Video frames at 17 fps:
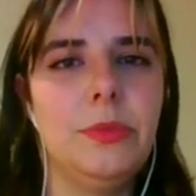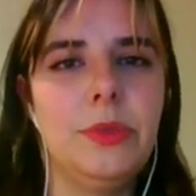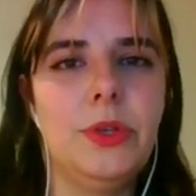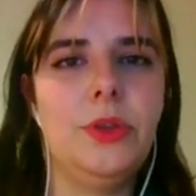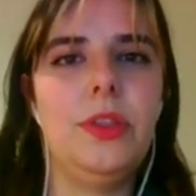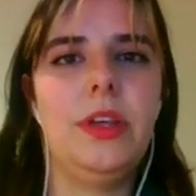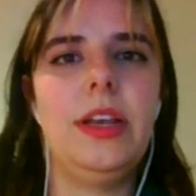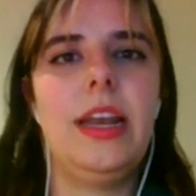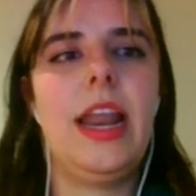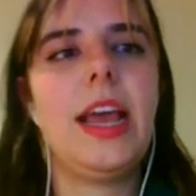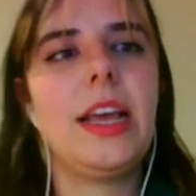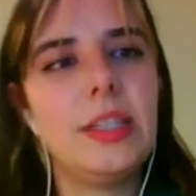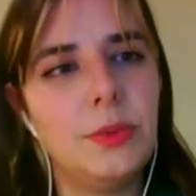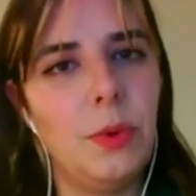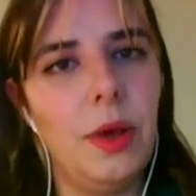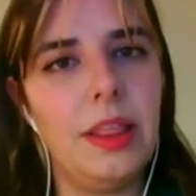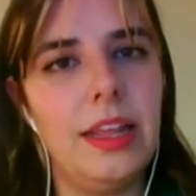So the
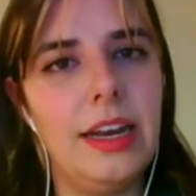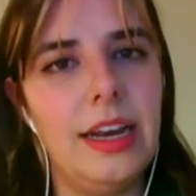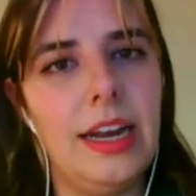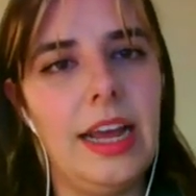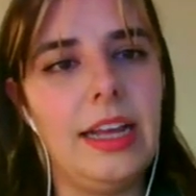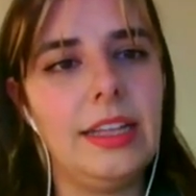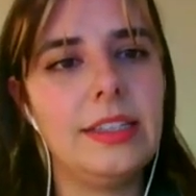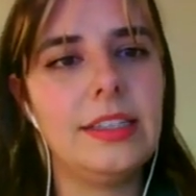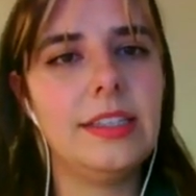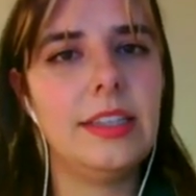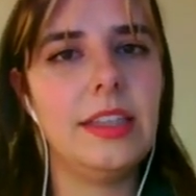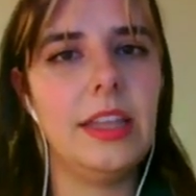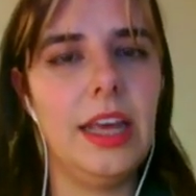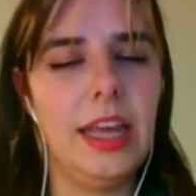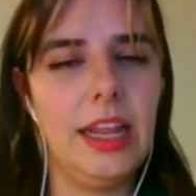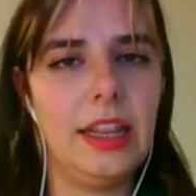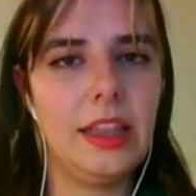next one that it eats,
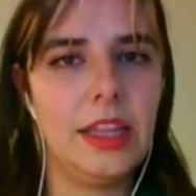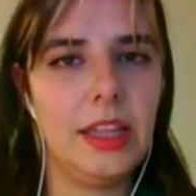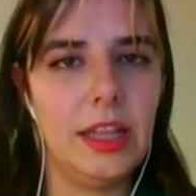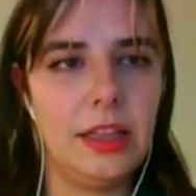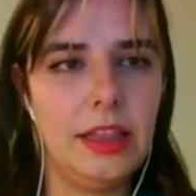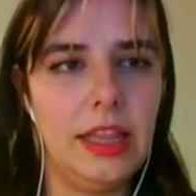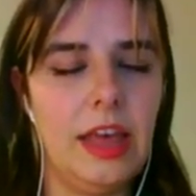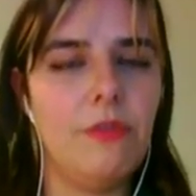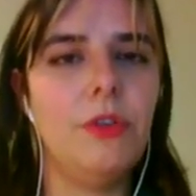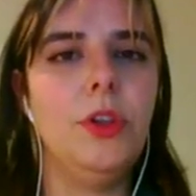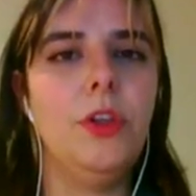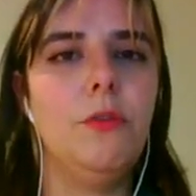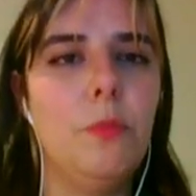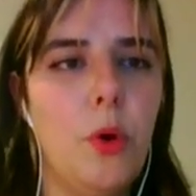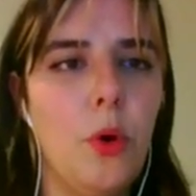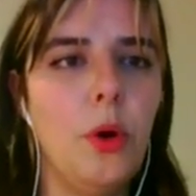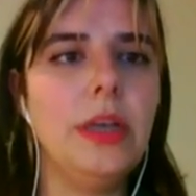the level
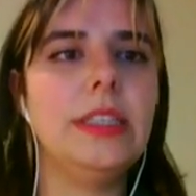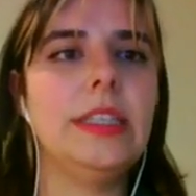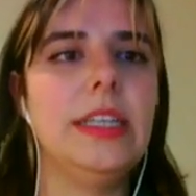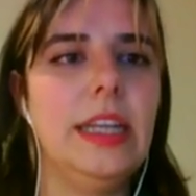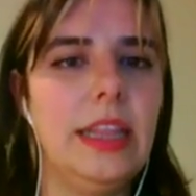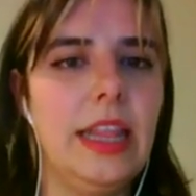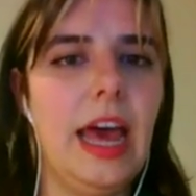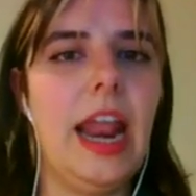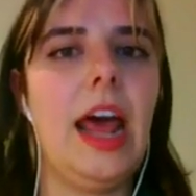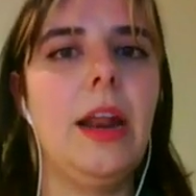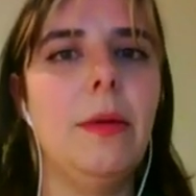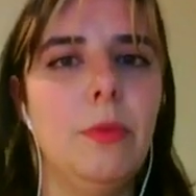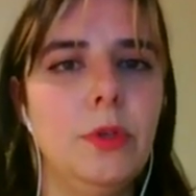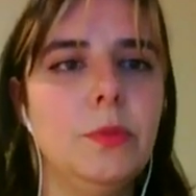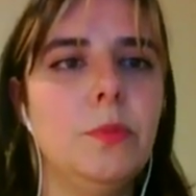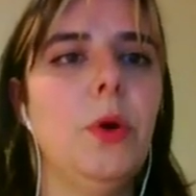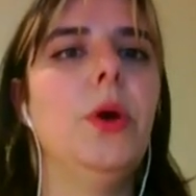of poison in that
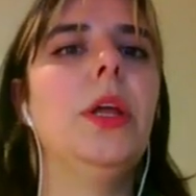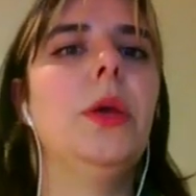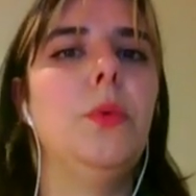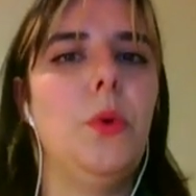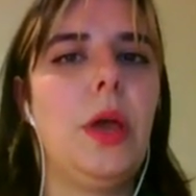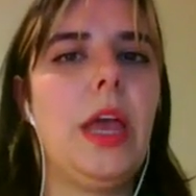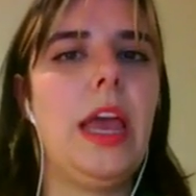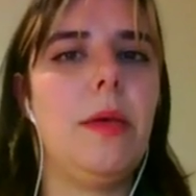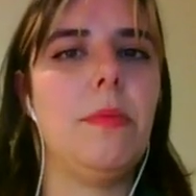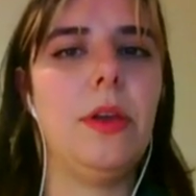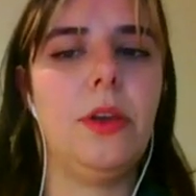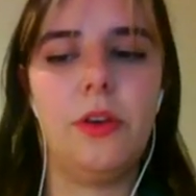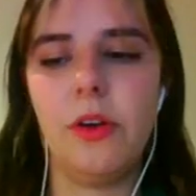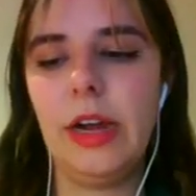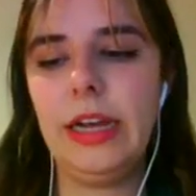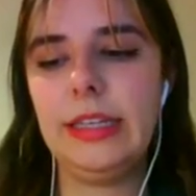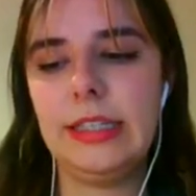animal's body will keep
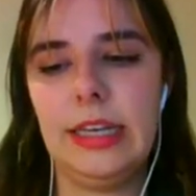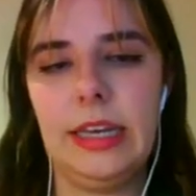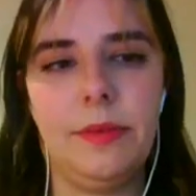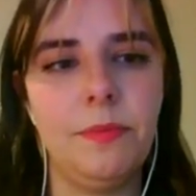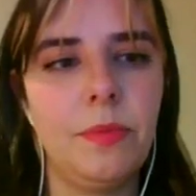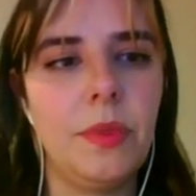increasing.